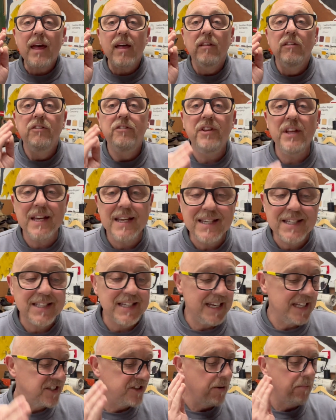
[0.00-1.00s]
this
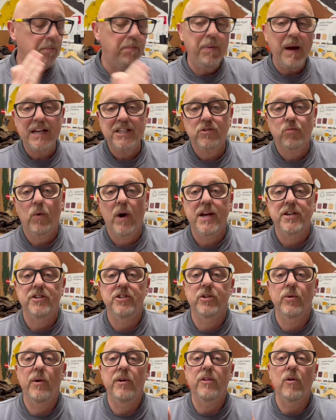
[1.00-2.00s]
is the best way to
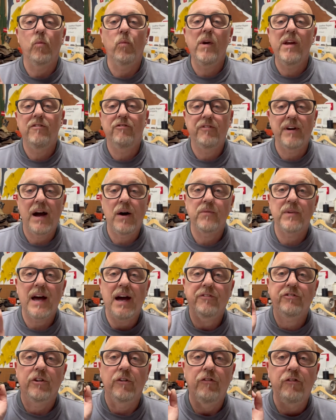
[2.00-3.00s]
do it that we've found
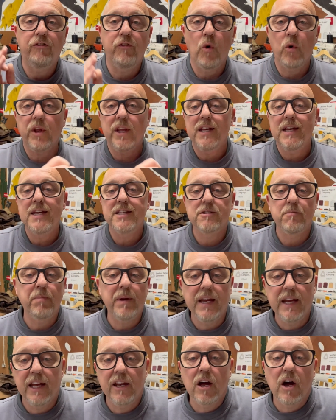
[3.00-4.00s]
after 40 years of
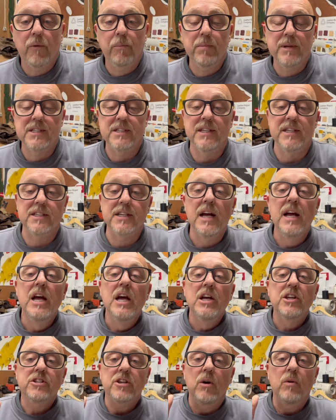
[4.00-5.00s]
being in our business.
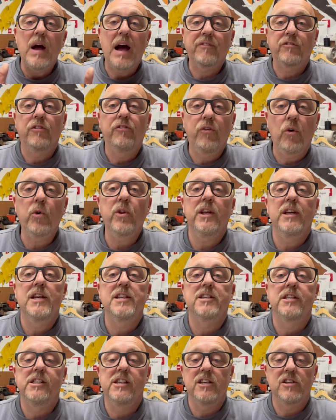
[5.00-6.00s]
So after 40
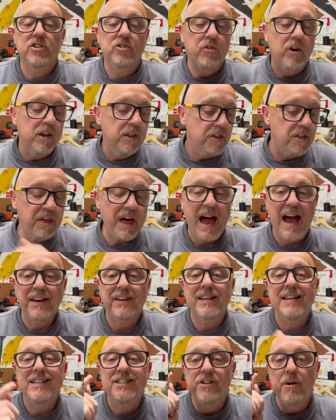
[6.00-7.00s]
years in the industry, that
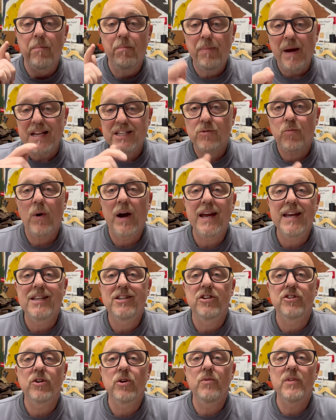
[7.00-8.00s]
is the best way
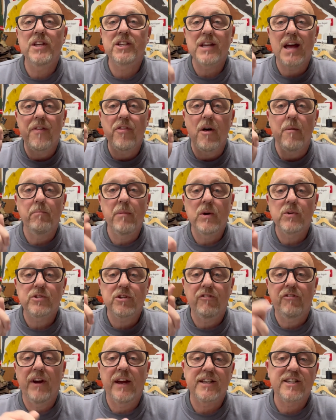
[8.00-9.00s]
to do this and the most
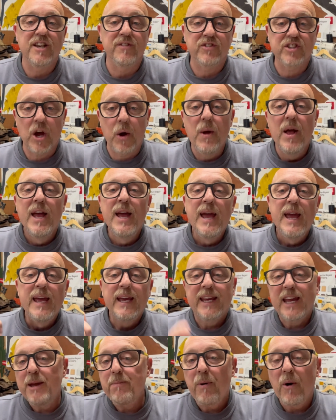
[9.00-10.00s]
effective. So
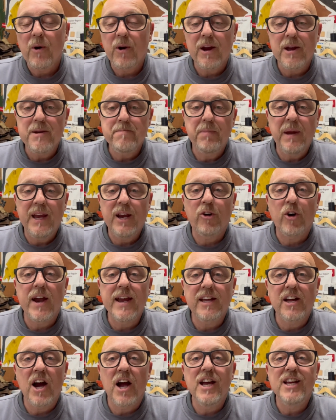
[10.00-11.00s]
keep on being
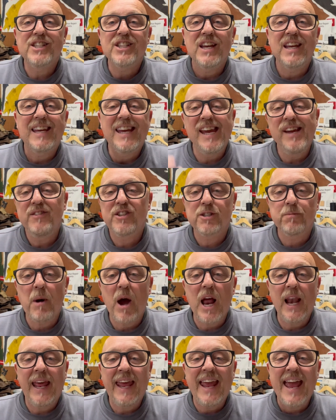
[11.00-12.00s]
great, guys. Keep
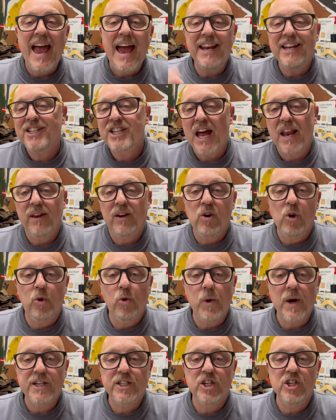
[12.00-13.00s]
smiling. Any technical
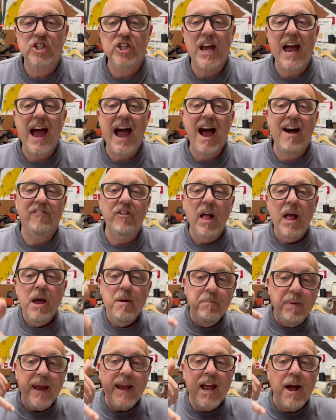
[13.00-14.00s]
questions you have,
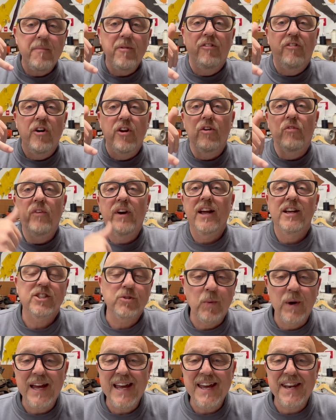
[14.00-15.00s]
pick up the phone and ring us.
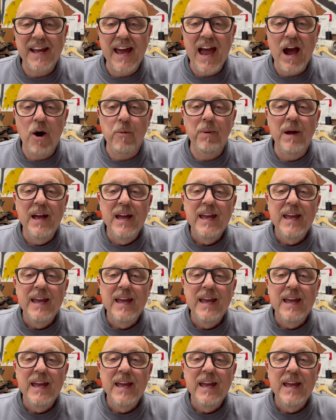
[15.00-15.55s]
We're here to help.